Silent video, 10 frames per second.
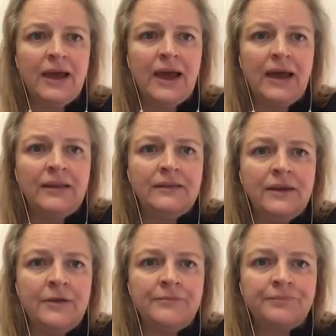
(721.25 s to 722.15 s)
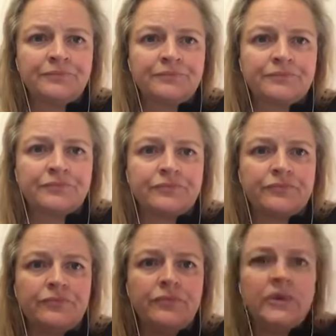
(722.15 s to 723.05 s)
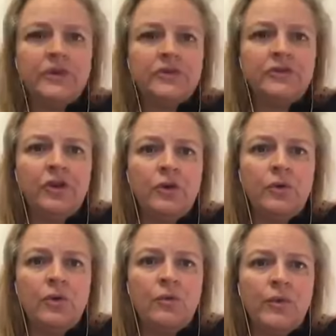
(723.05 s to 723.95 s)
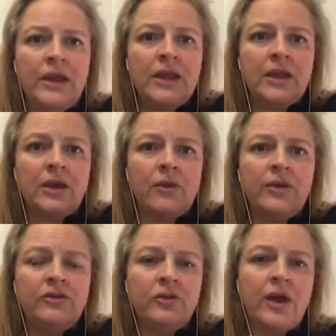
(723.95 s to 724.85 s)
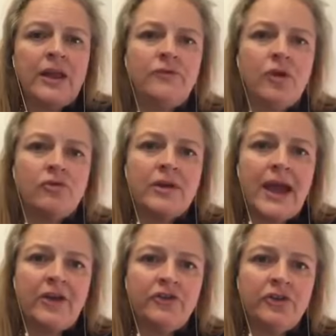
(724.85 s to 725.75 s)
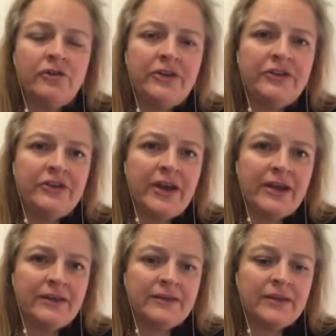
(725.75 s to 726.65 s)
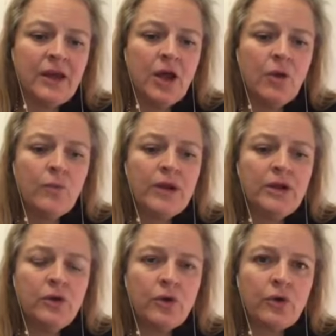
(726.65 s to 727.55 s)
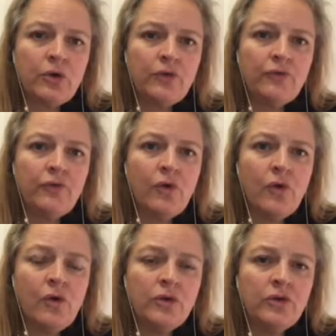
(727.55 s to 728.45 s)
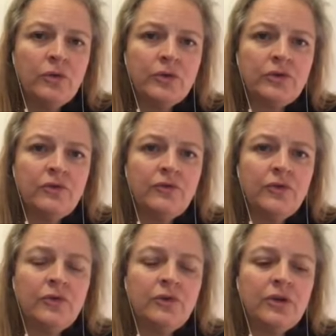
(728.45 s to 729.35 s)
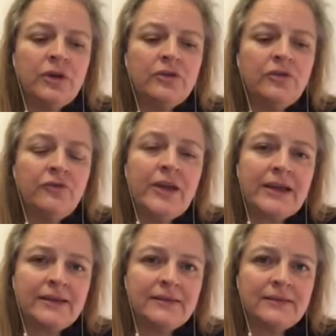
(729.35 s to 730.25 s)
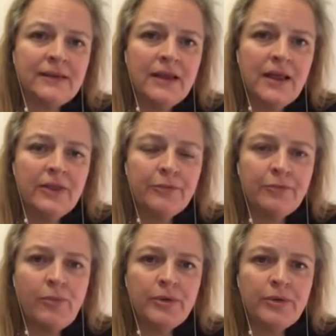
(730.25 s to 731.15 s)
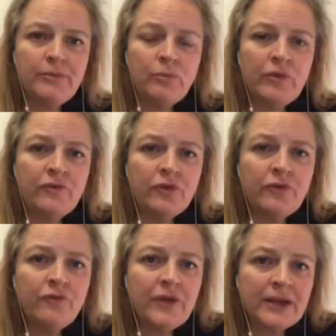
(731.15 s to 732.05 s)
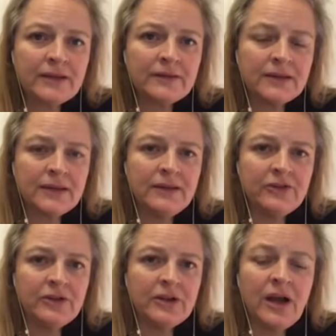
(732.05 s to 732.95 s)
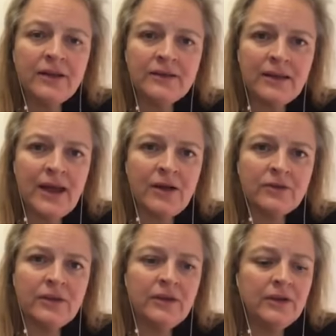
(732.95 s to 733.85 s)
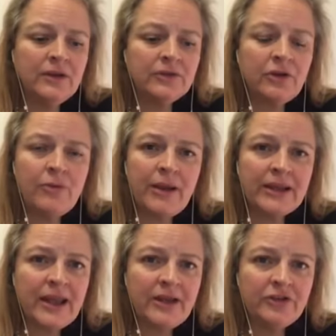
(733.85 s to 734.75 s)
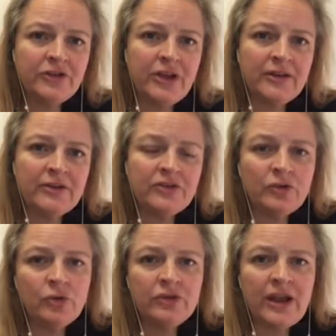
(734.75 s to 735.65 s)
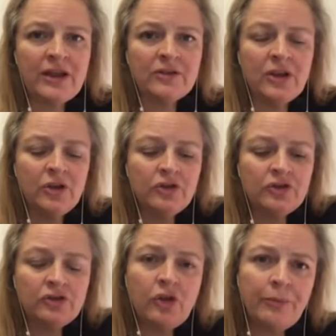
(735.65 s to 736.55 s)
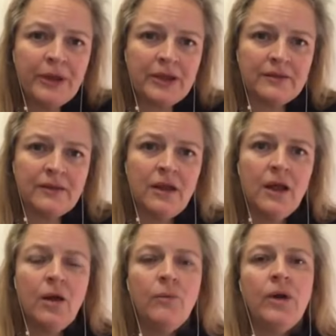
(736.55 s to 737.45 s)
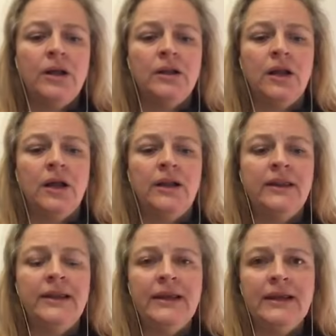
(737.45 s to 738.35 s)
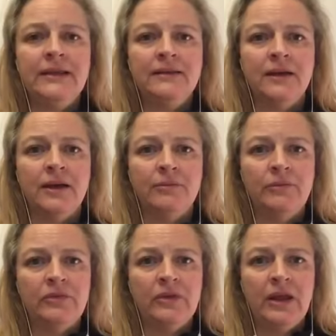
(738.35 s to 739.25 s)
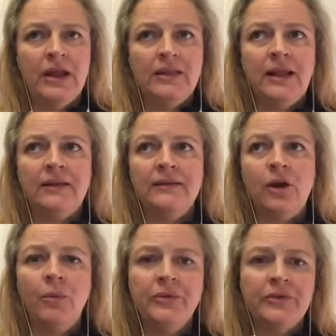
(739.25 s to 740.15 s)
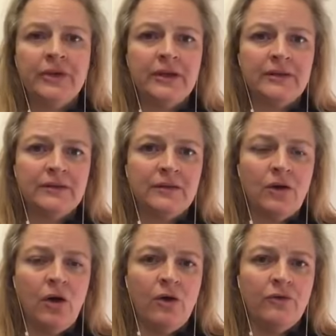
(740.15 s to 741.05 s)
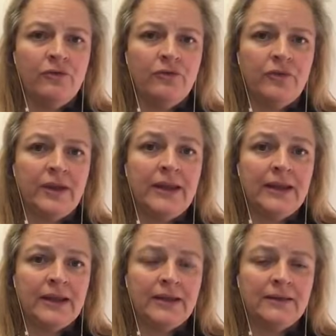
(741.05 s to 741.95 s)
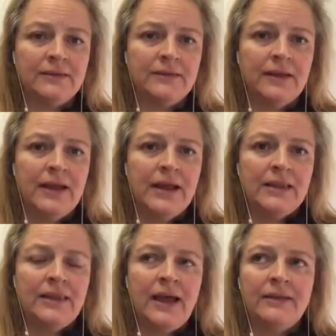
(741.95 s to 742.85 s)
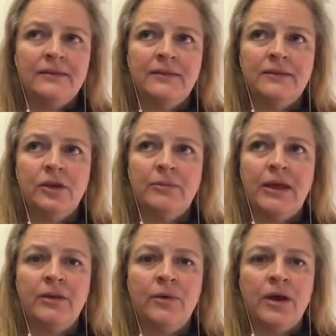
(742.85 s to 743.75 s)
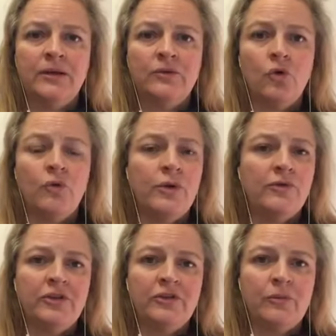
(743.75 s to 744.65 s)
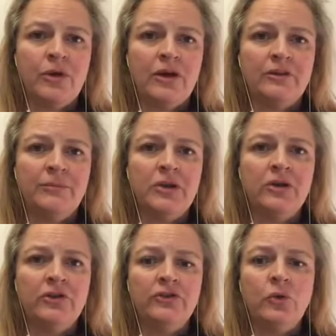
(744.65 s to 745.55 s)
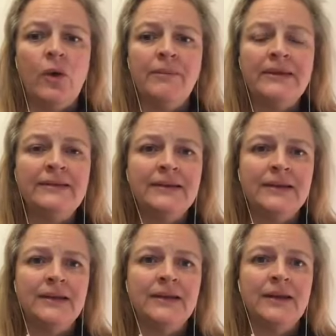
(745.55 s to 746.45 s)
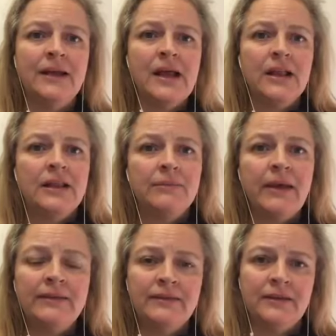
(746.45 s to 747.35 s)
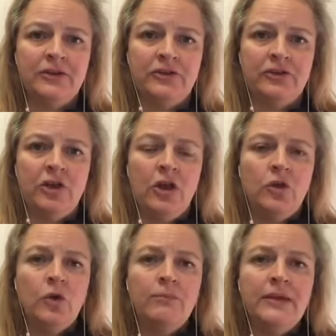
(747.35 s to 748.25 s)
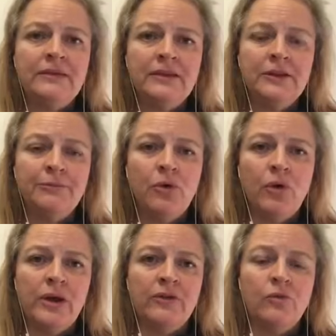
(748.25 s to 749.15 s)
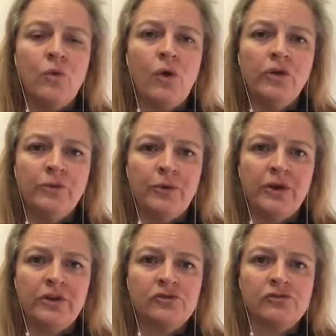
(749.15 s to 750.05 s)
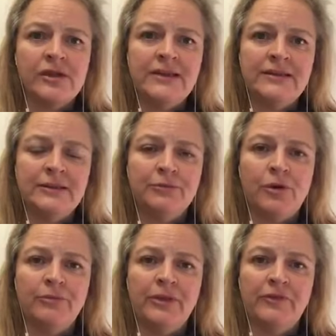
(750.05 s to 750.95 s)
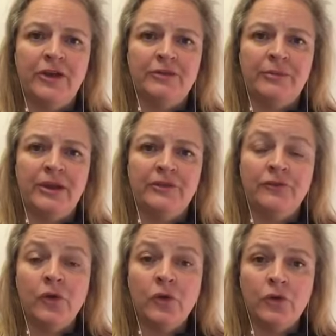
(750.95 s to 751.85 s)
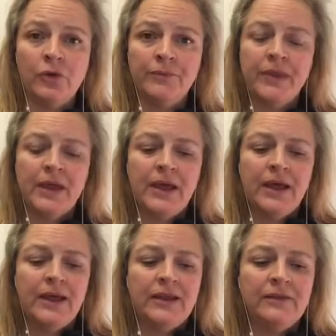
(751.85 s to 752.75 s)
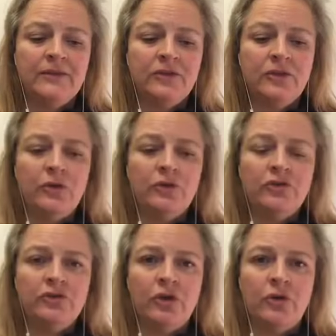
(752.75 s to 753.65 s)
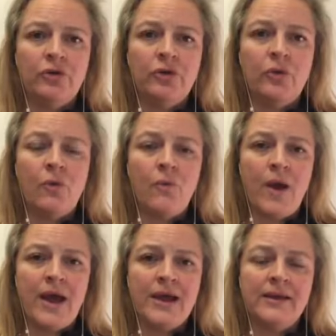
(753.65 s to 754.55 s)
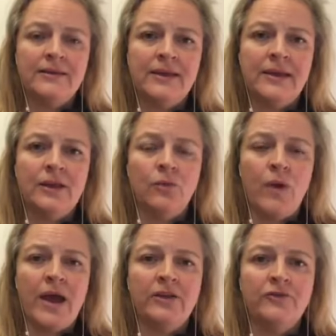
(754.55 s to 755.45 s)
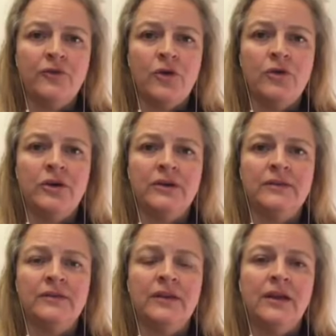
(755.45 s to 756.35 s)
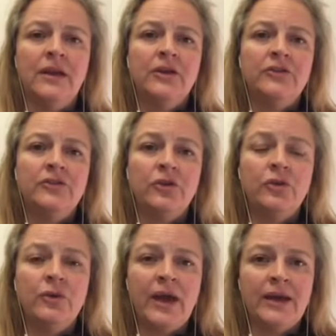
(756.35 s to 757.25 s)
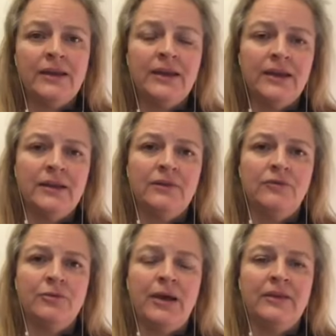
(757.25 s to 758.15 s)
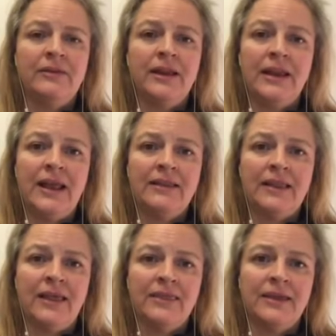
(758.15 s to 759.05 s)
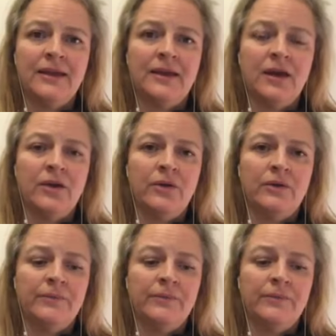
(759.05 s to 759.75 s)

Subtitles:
And so we go into kind of a reactionary state. We look to fix the problem. To fix the condition, cut it out, throw medication at it, sort it out, stop it. Well, in healing terms, that's the opposite of healing it. That's just going to make it worse or move it to somewhere else, because you are missing the message. You're missing the point of what your body's creating the problem in the first place for. It is to show you where to heal, where to focus, so you can heal and feel better and let that thing go.